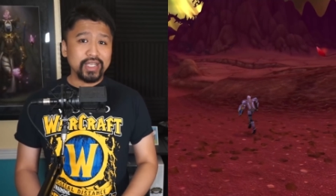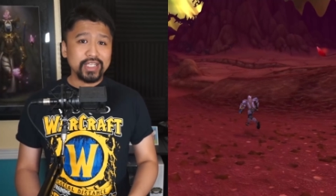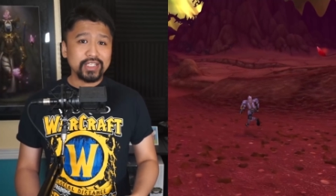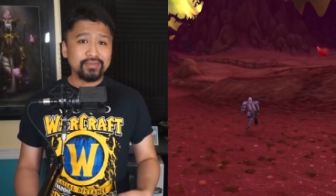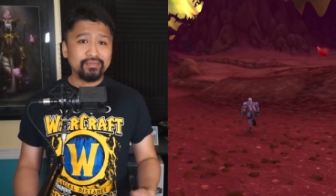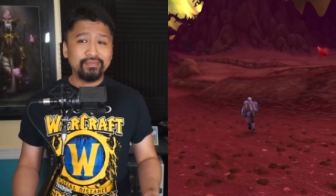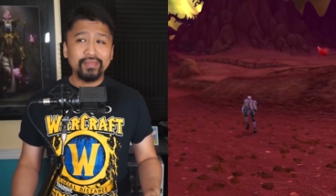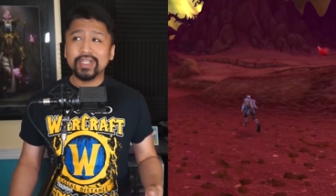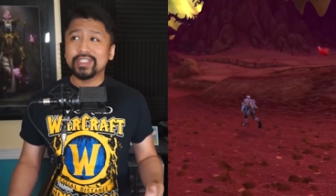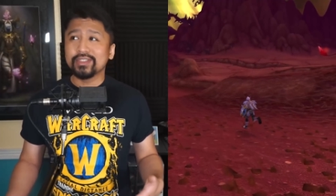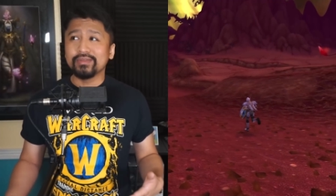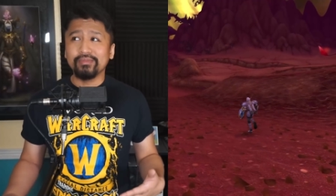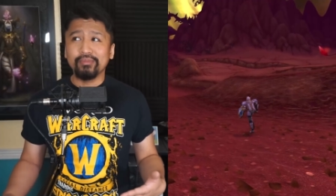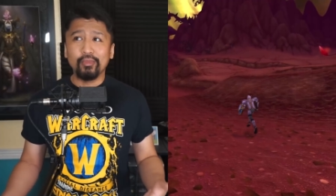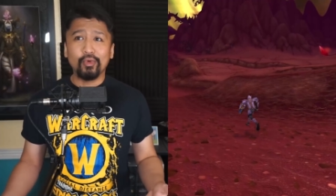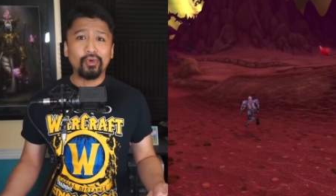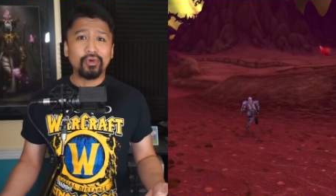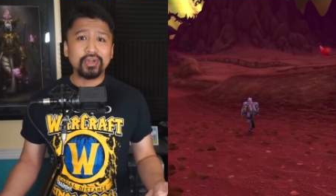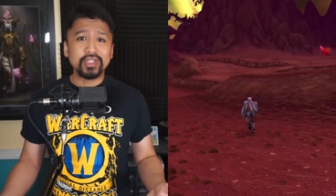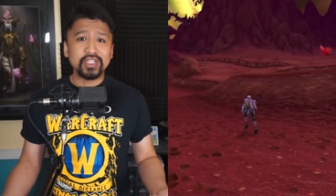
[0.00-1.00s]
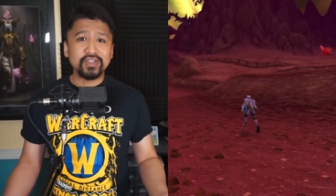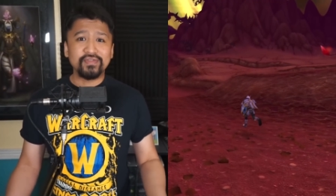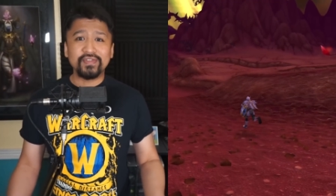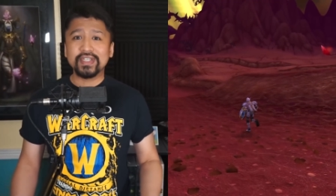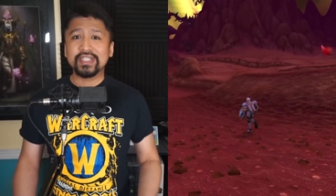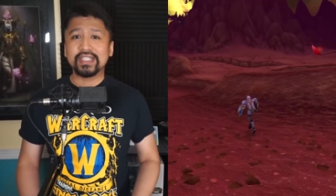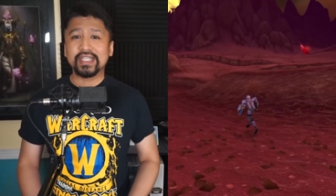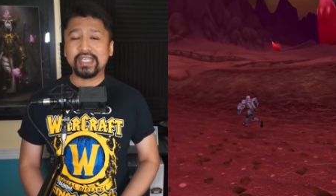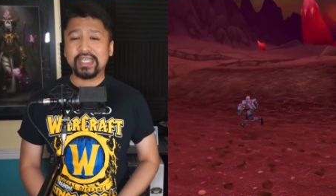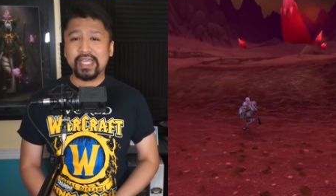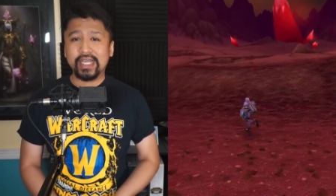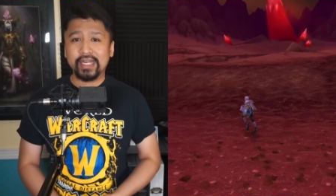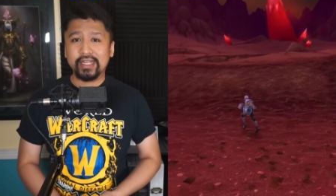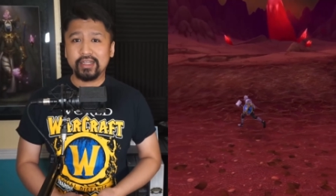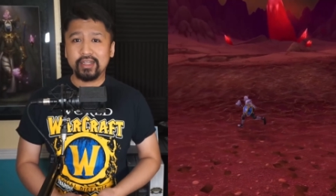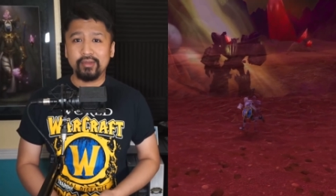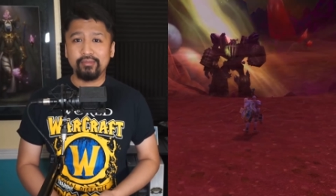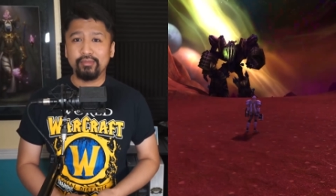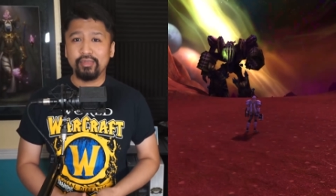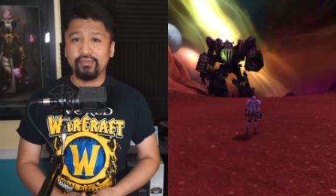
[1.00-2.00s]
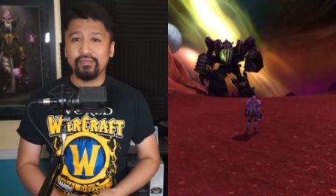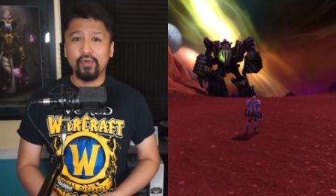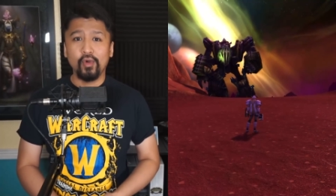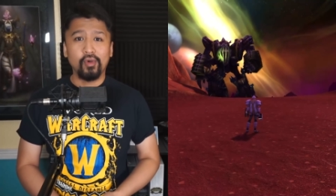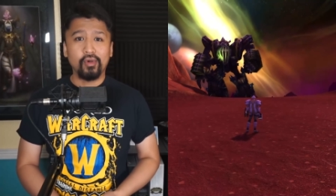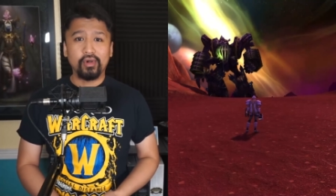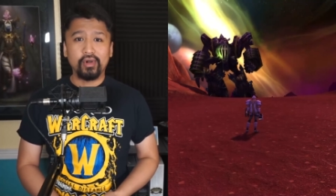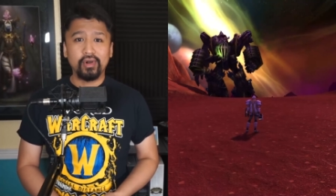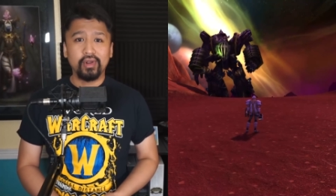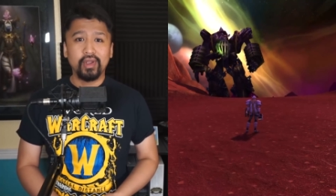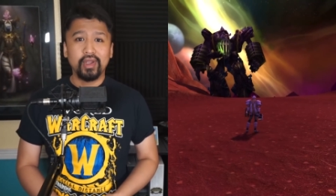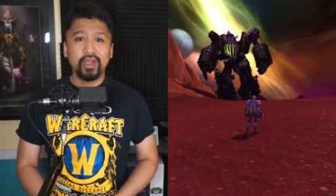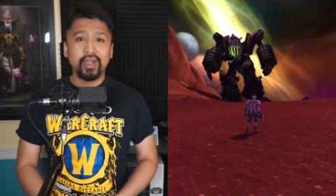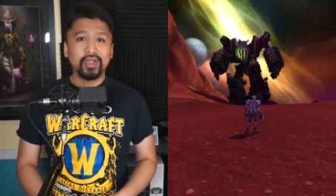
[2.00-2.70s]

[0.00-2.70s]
is much more sophisticated than before.